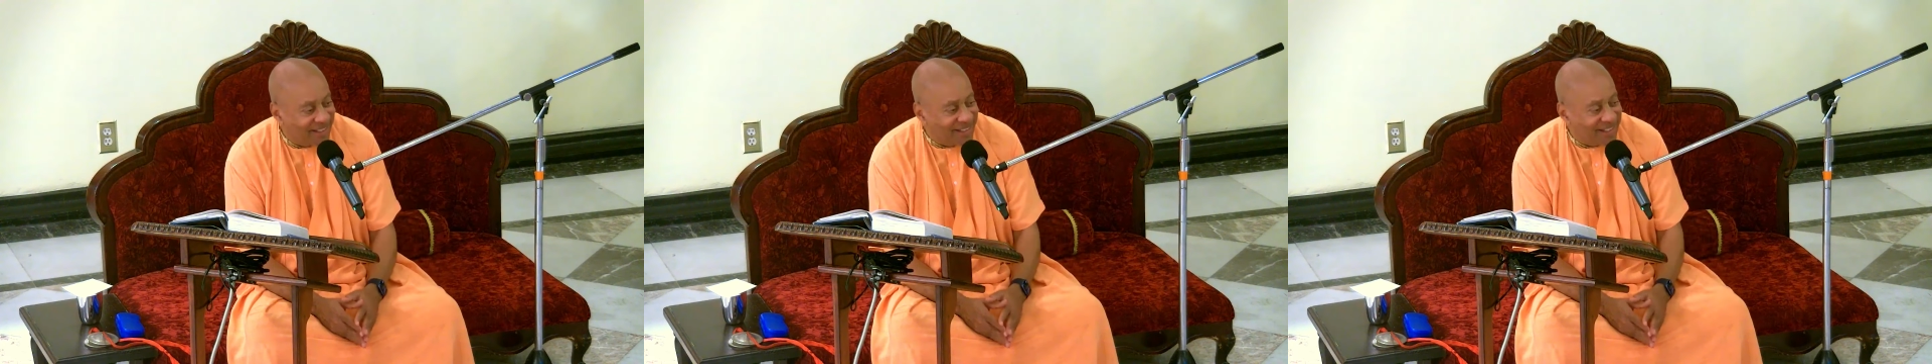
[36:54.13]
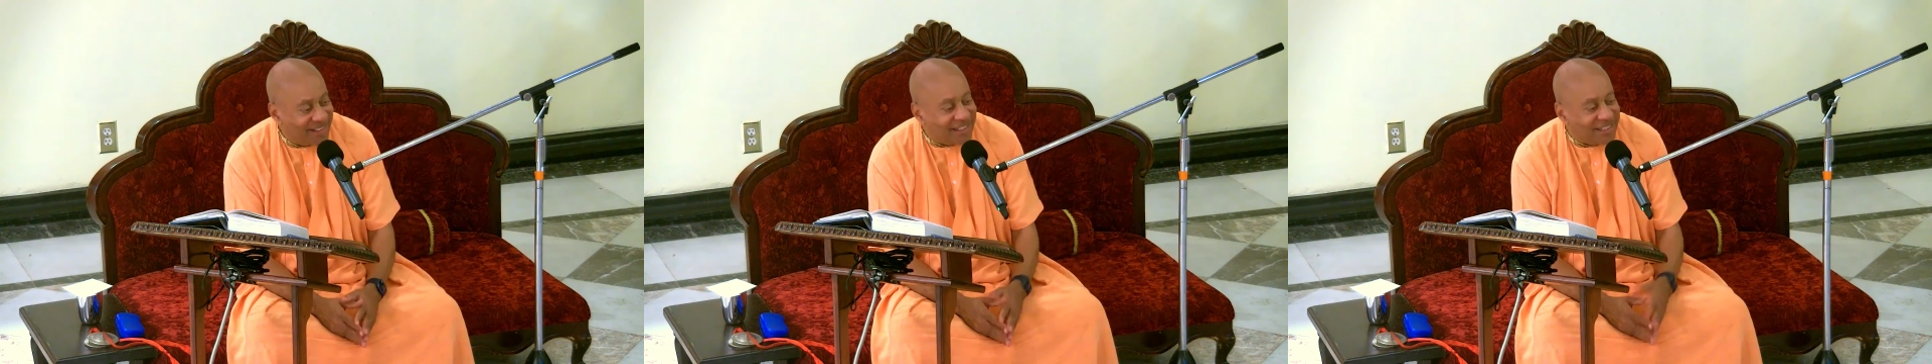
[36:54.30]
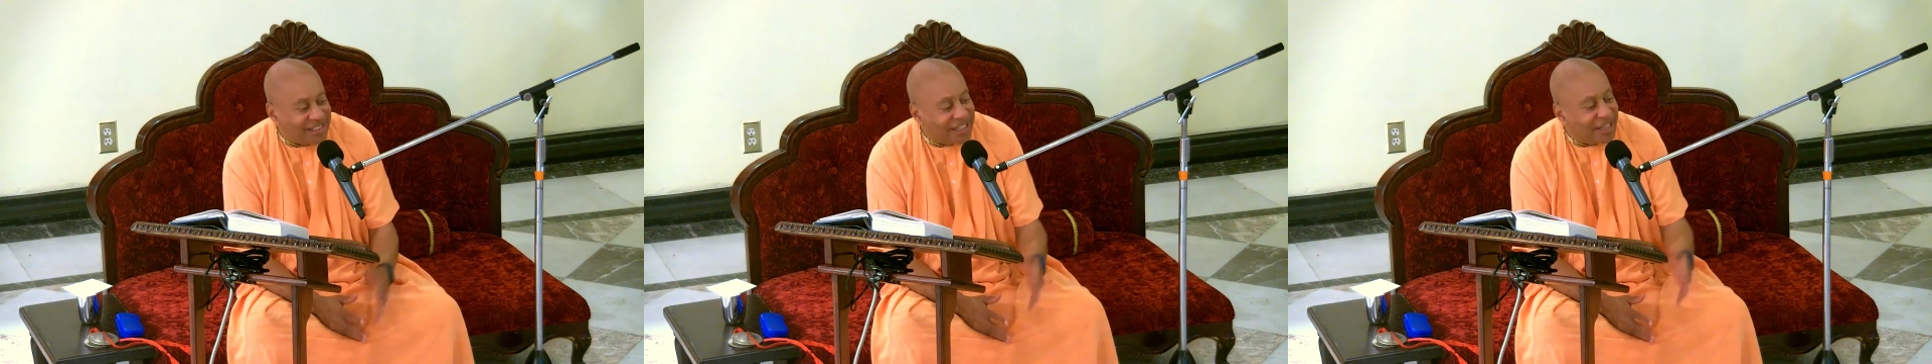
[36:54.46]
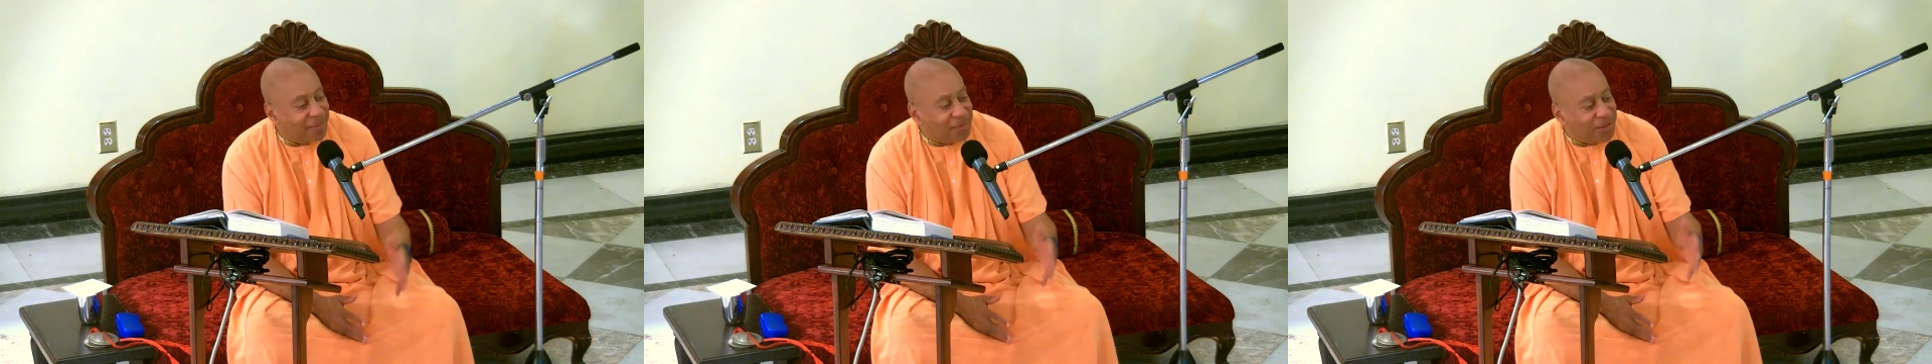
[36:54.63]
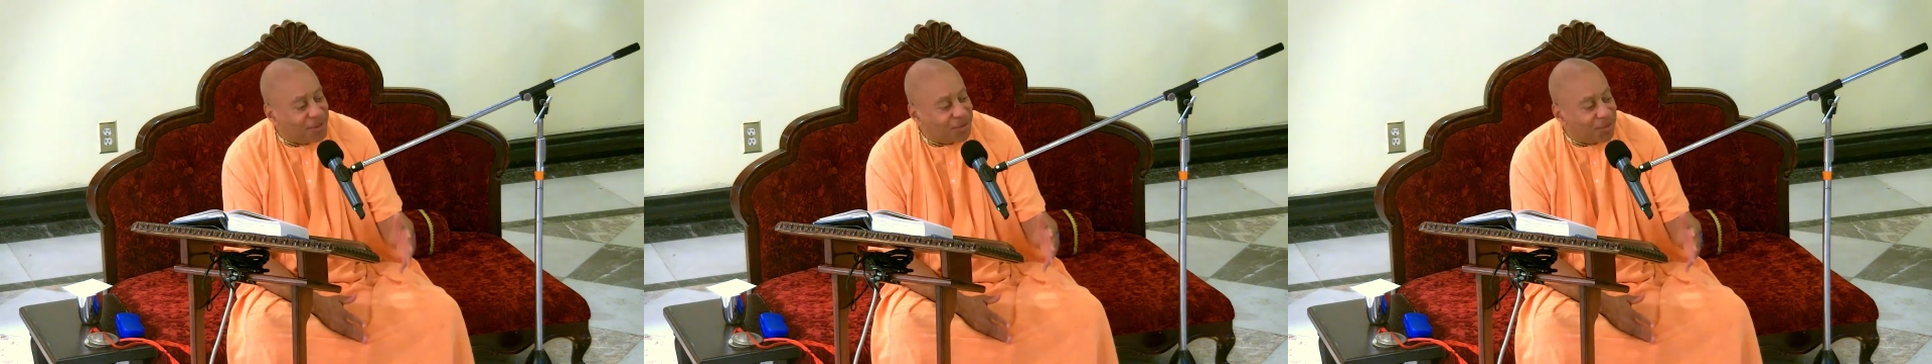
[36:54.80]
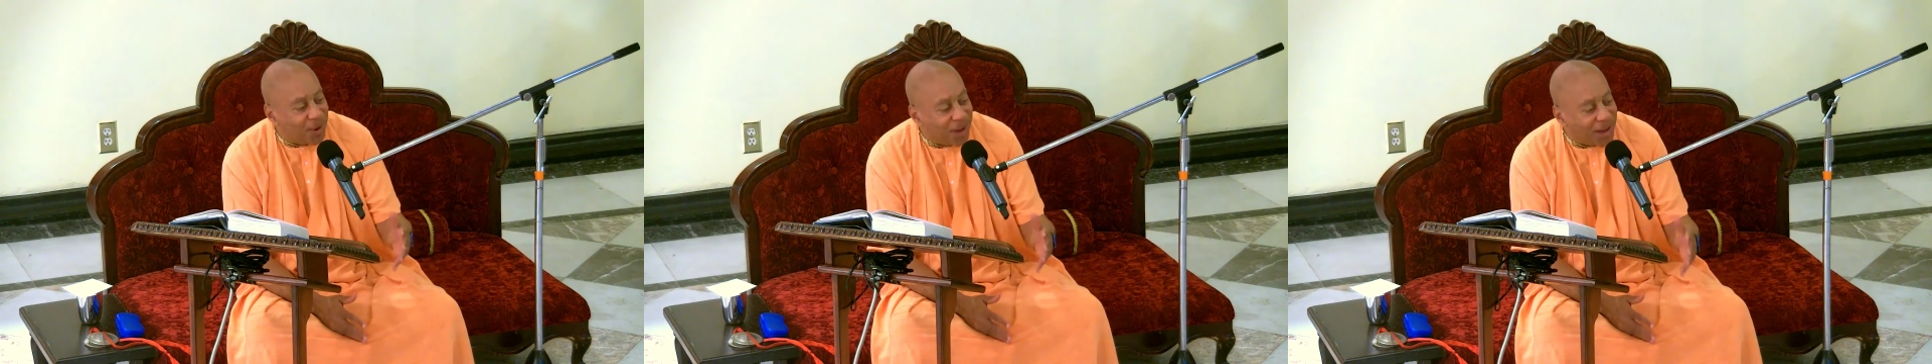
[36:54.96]
These
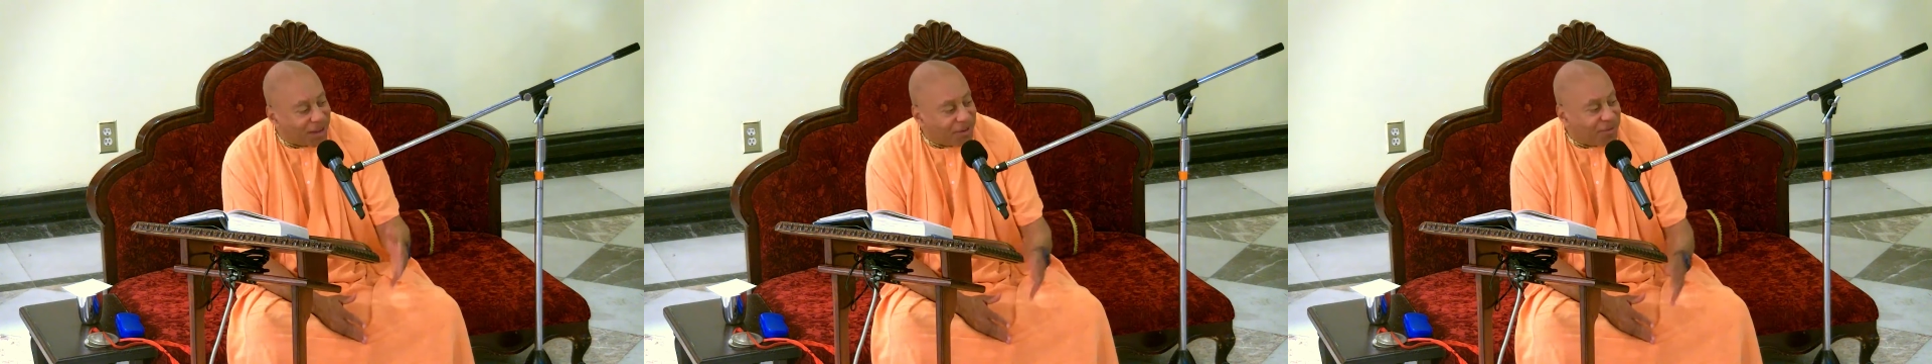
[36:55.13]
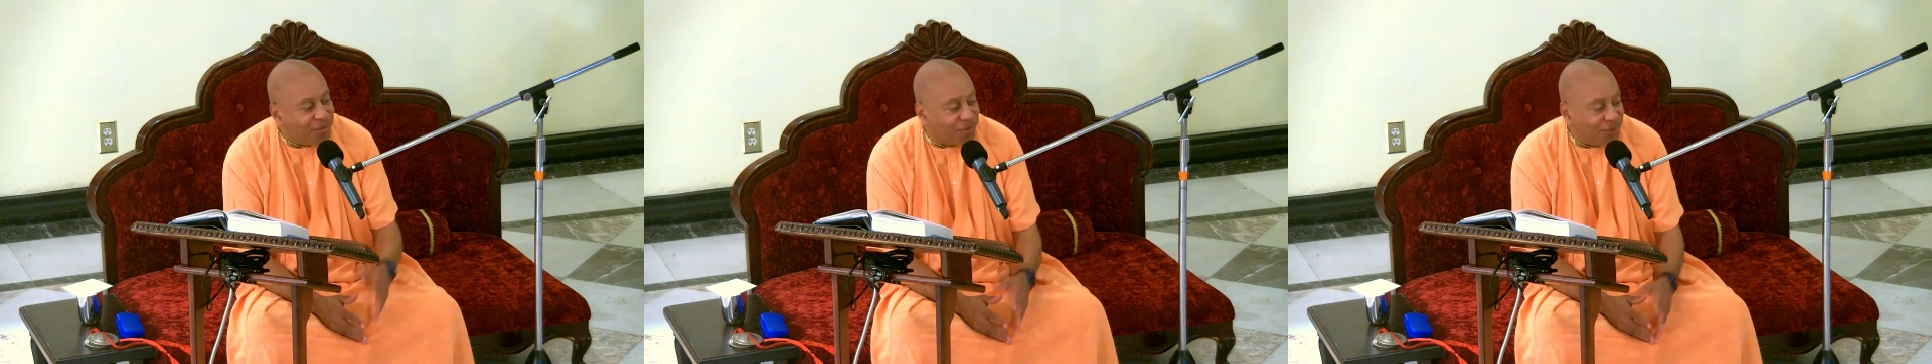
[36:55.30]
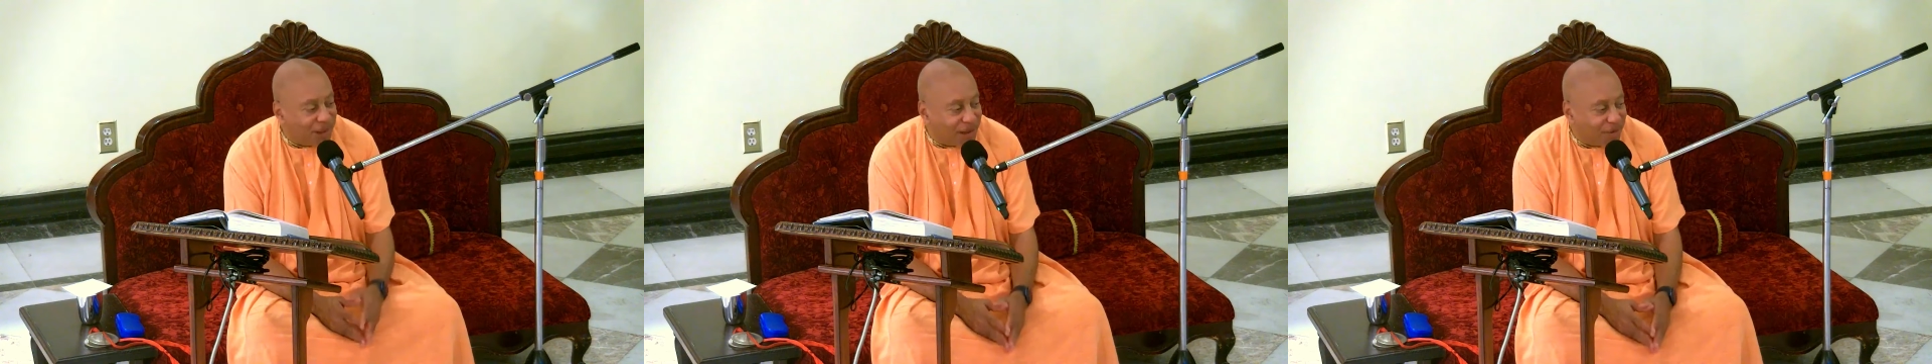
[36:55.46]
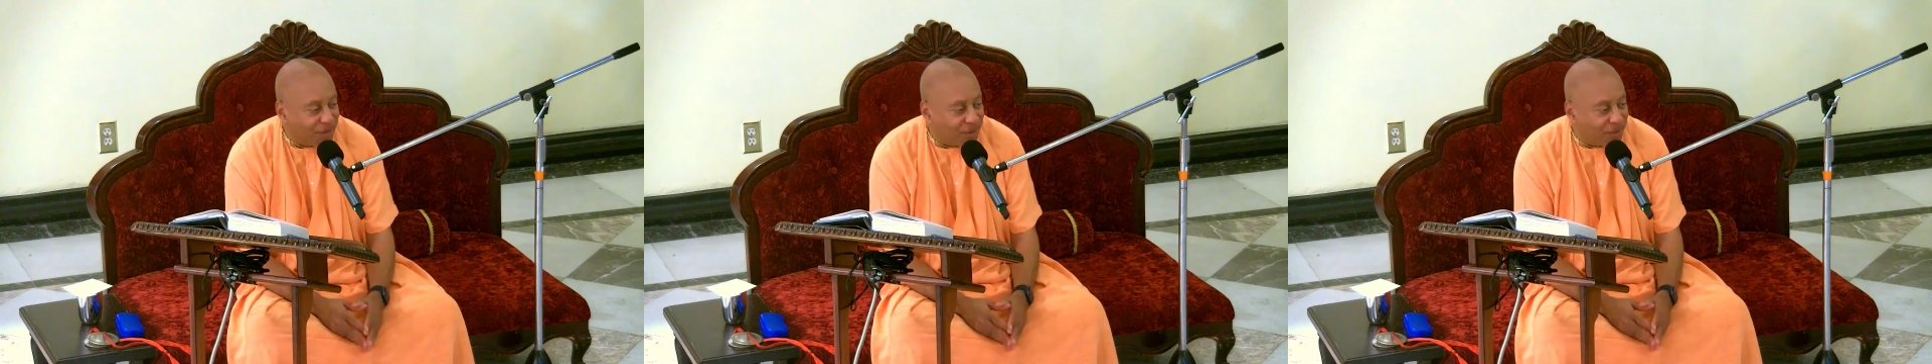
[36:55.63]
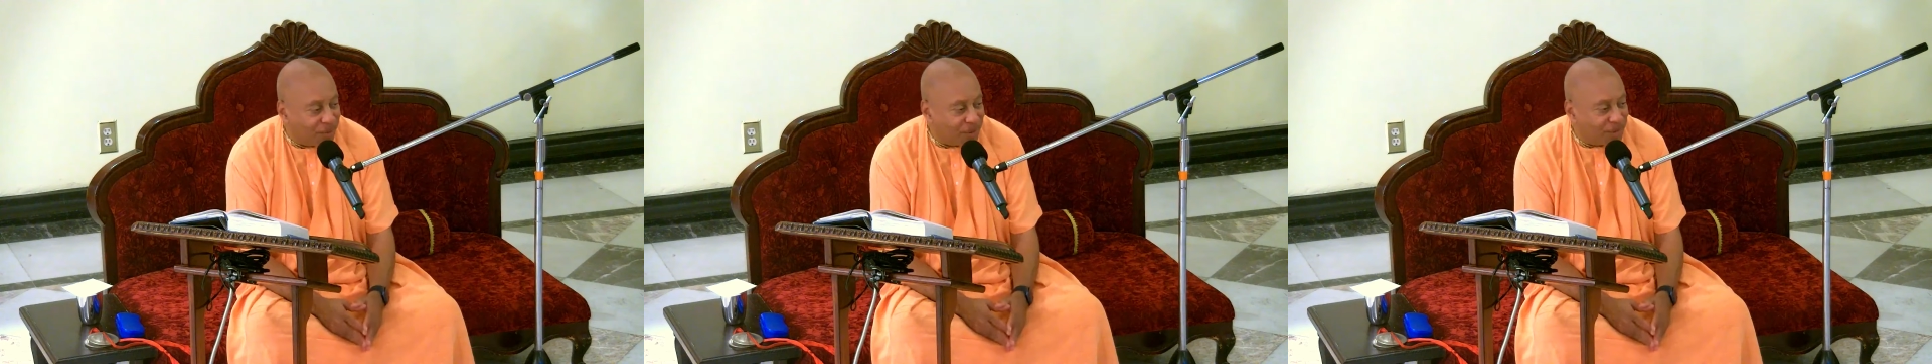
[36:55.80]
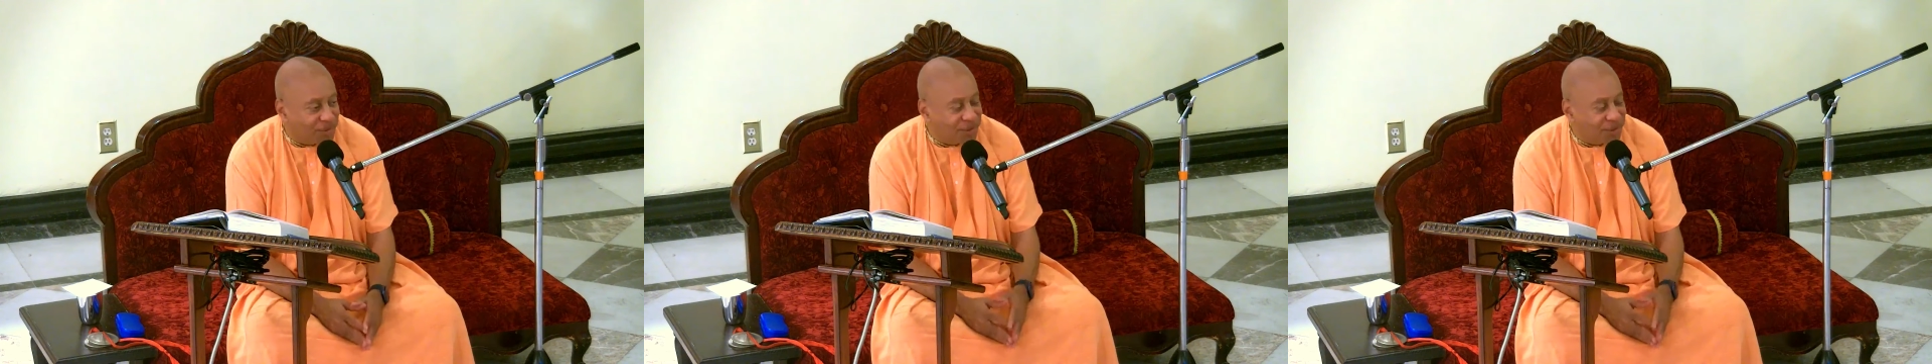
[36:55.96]
demons were unfavorable.